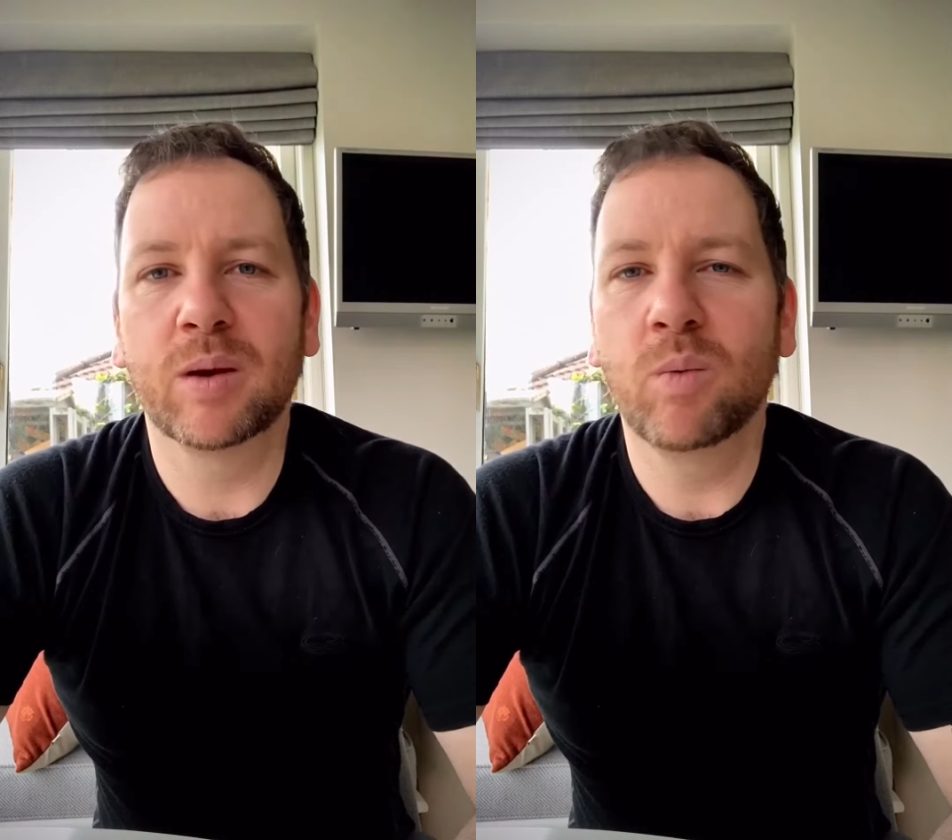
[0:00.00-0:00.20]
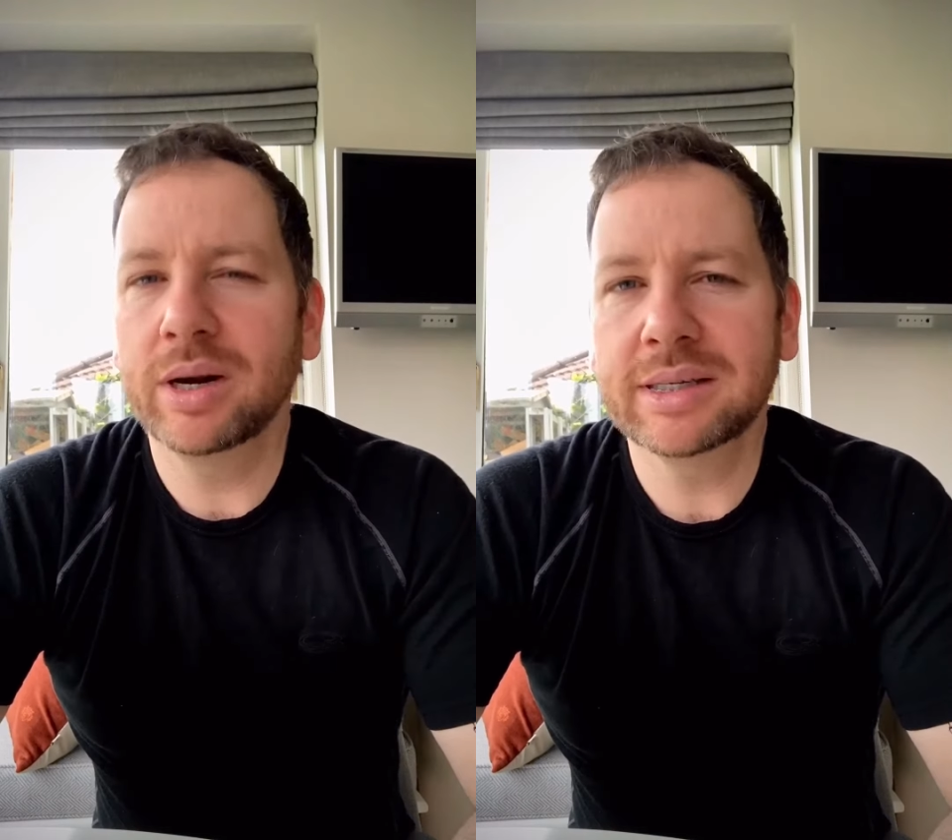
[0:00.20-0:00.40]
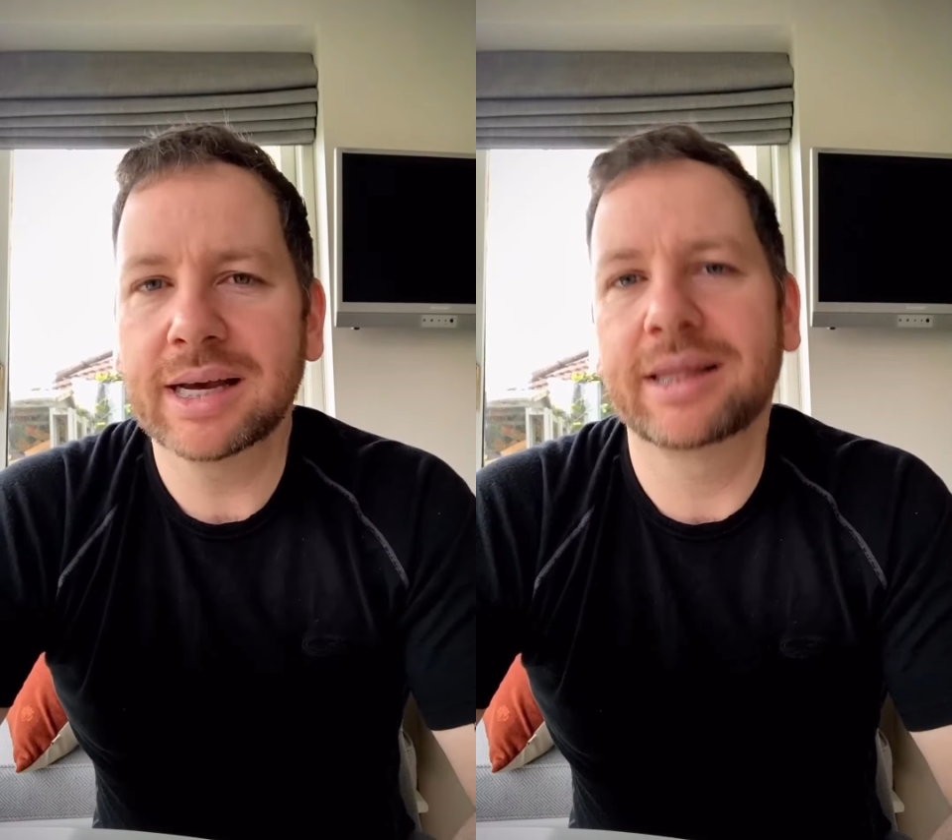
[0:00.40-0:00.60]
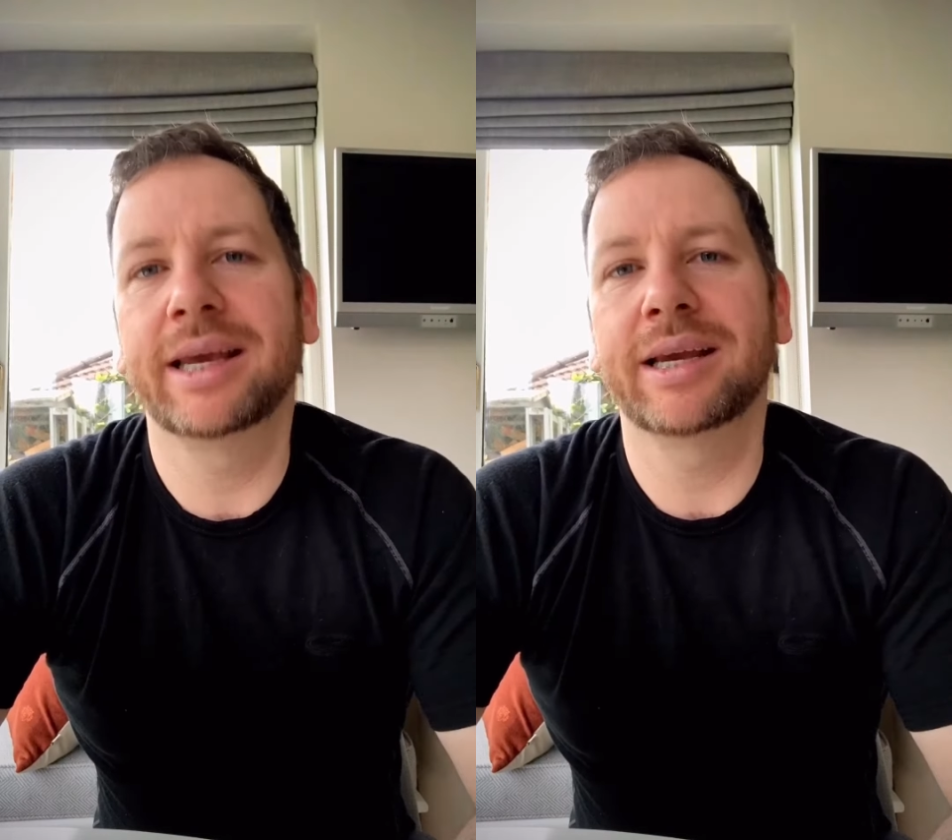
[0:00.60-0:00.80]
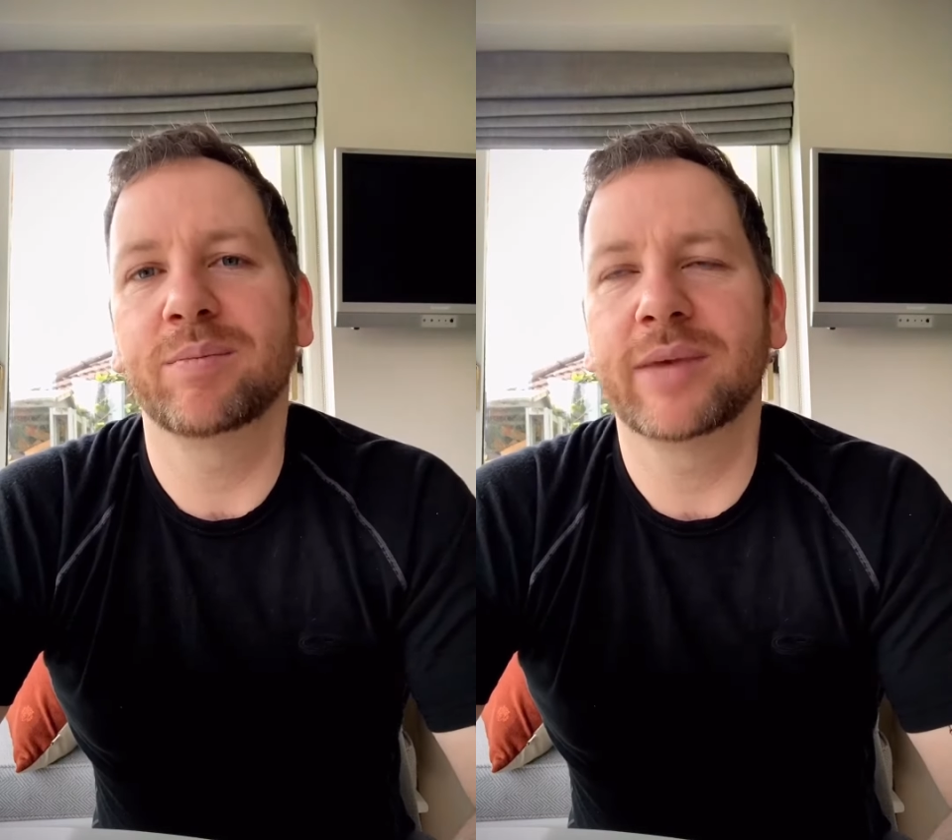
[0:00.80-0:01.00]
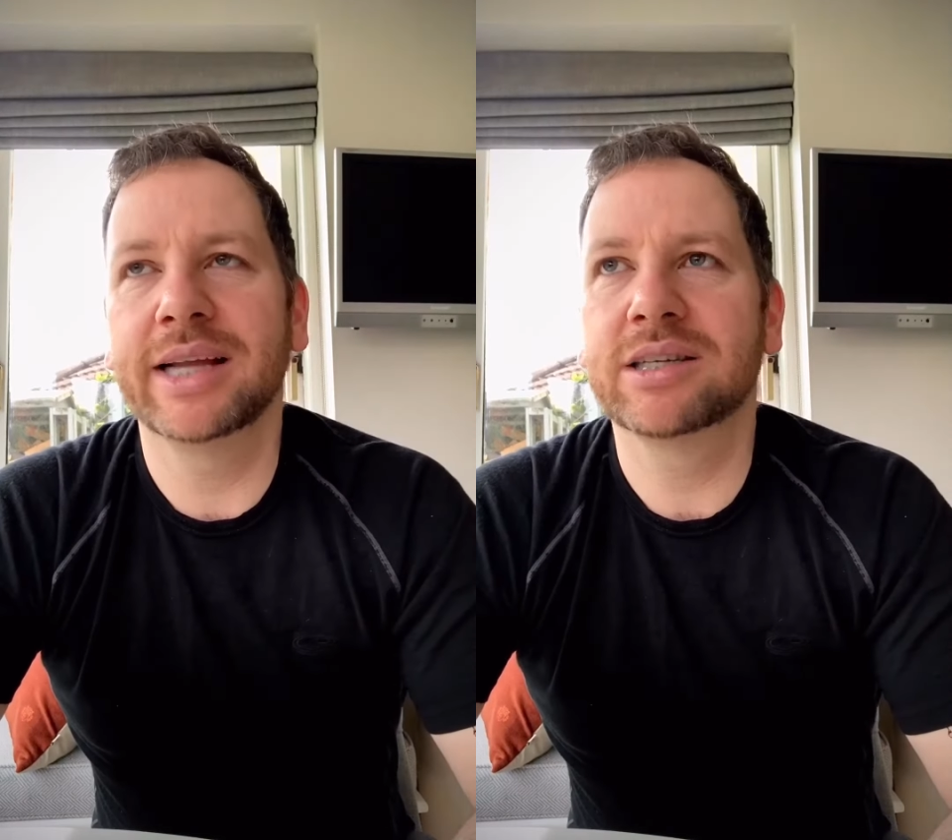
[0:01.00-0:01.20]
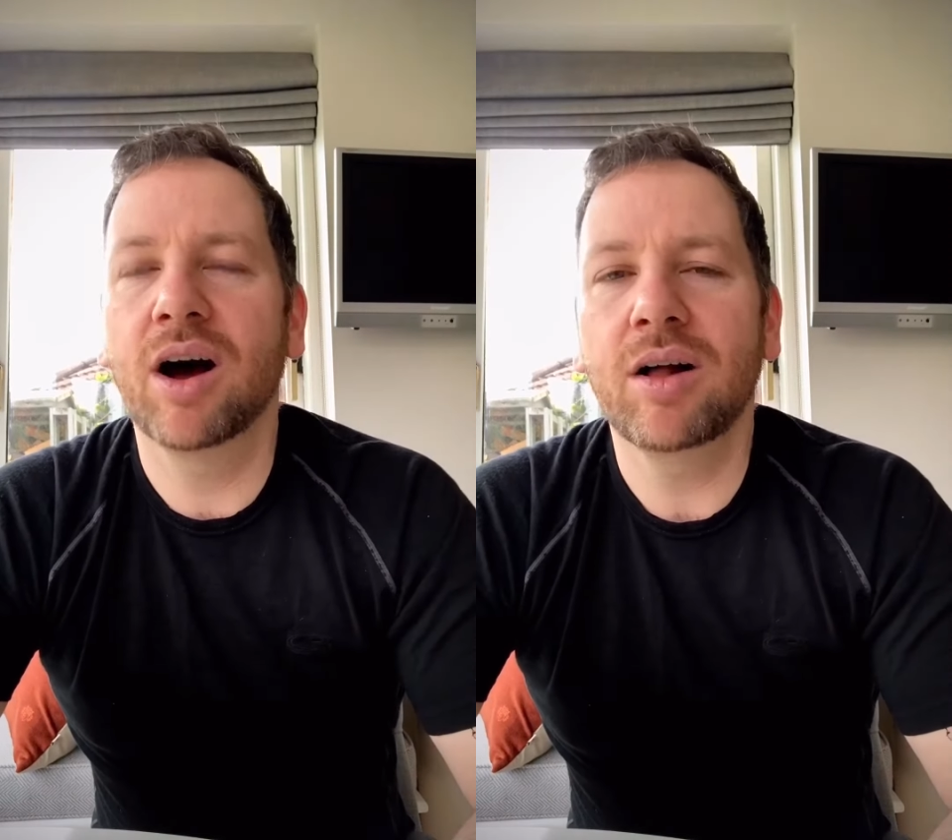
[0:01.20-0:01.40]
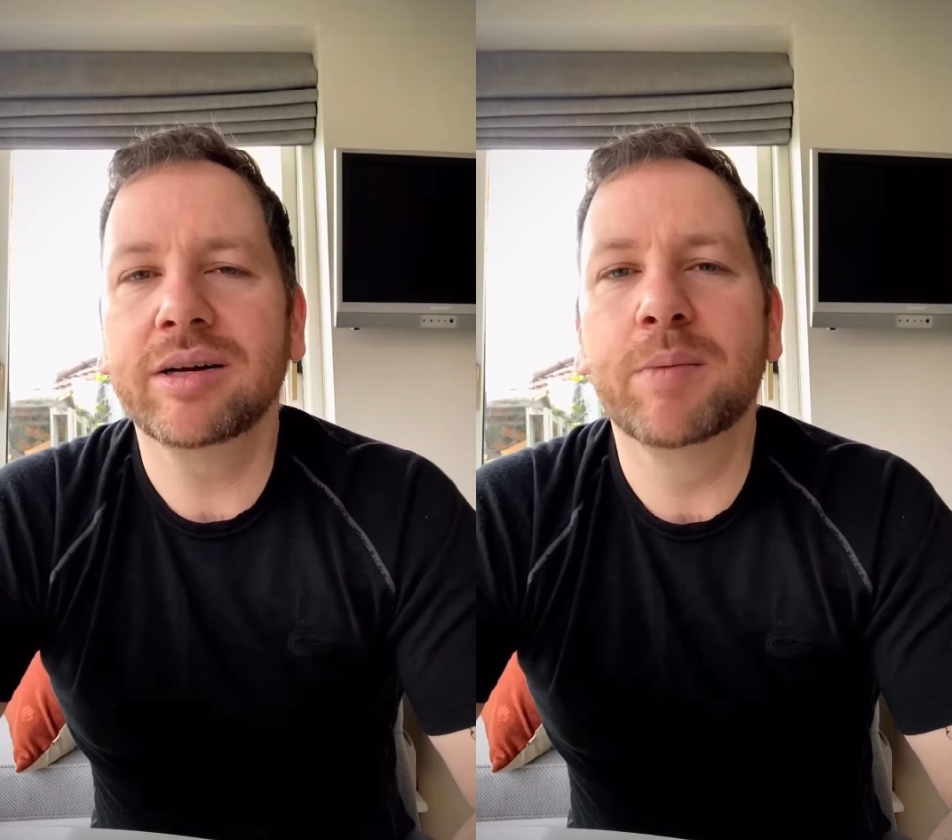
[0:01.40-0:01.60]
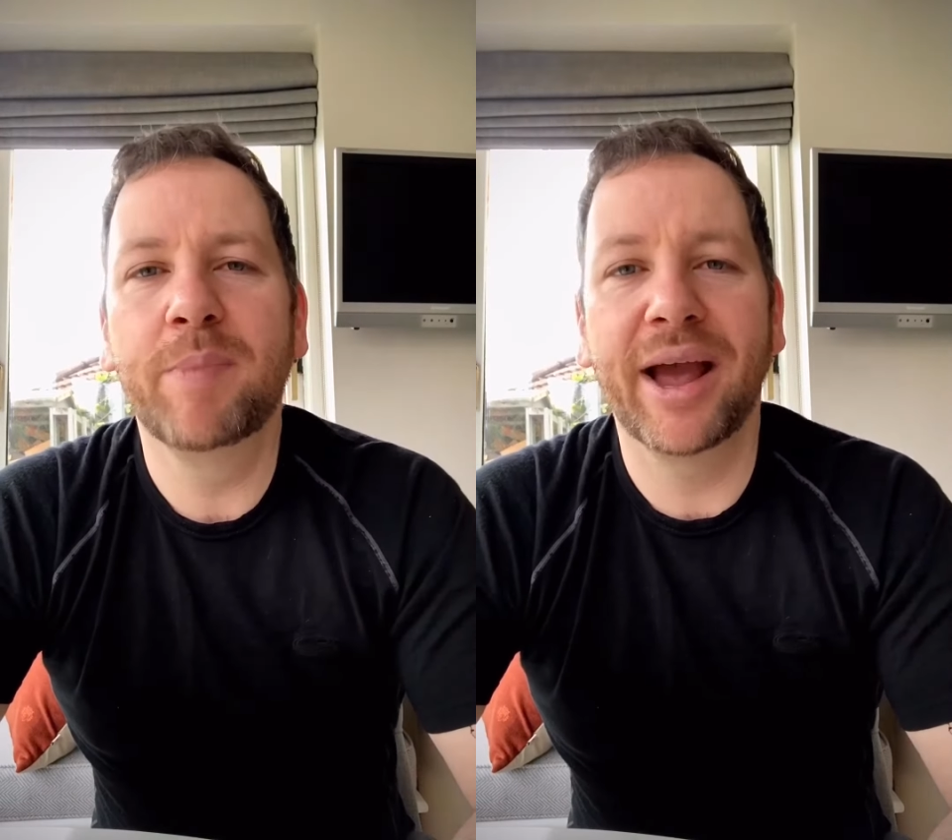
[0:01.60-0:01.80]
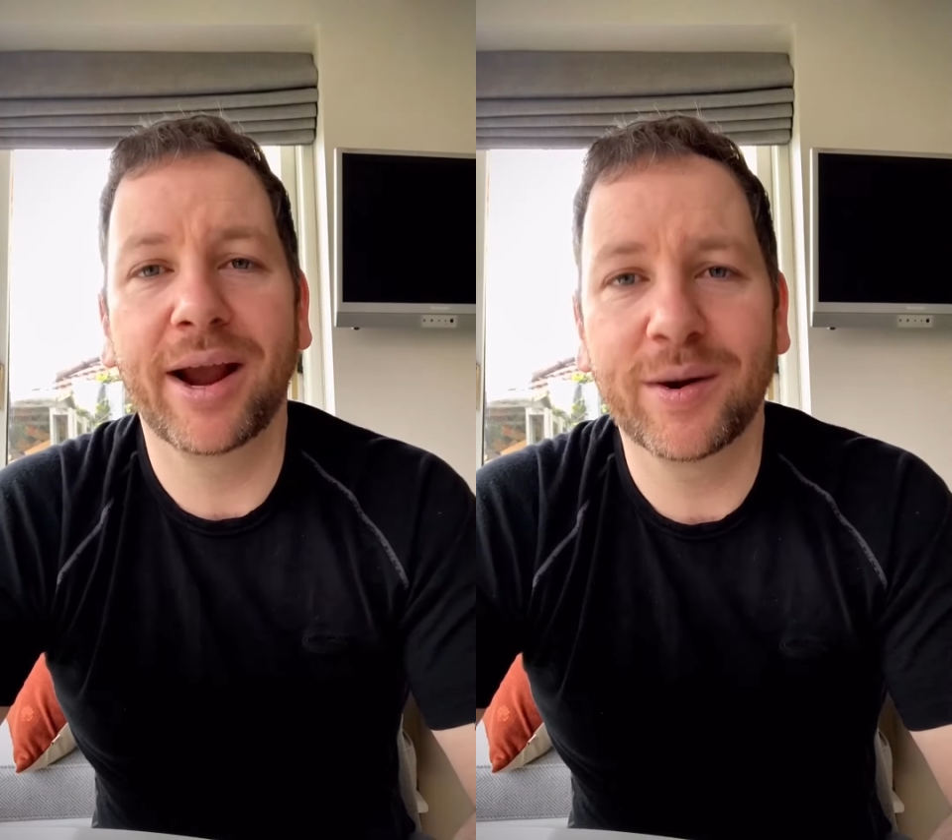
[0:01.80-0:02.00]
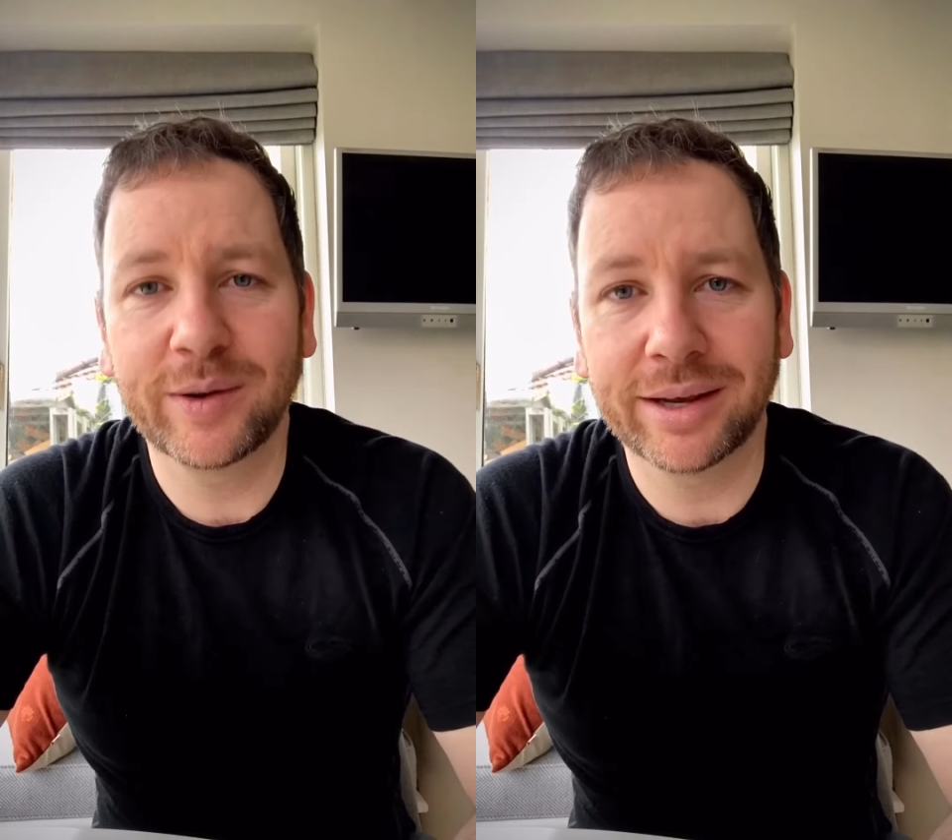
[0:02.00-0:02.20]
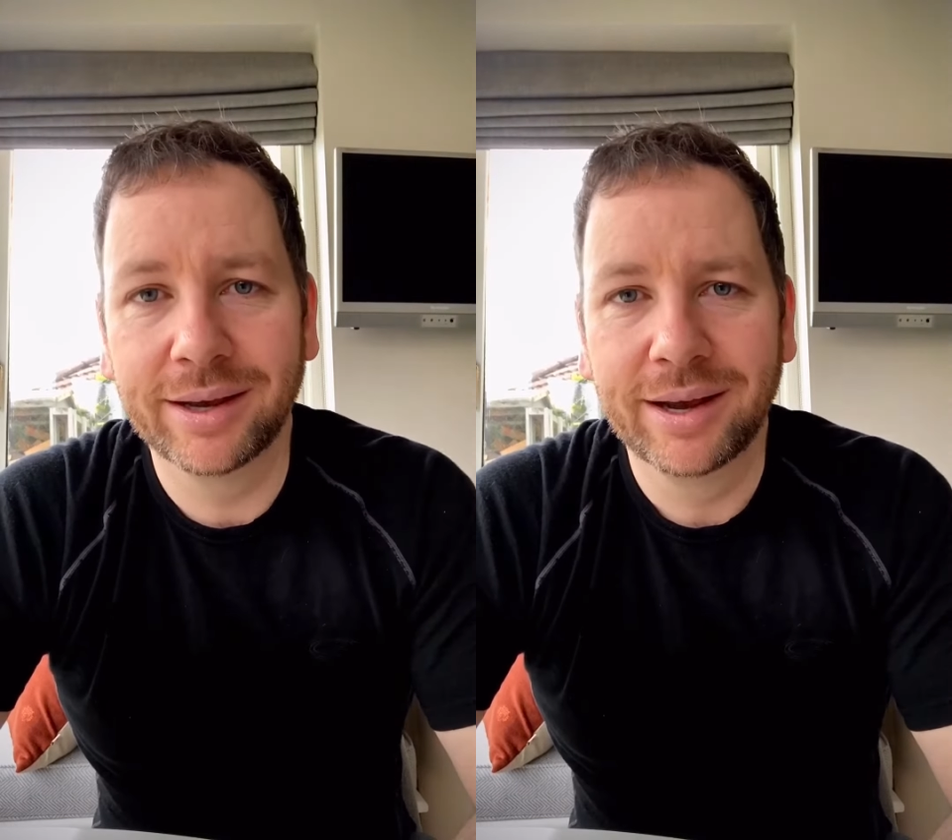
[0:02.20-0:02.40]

What is that thing? It's called comparing.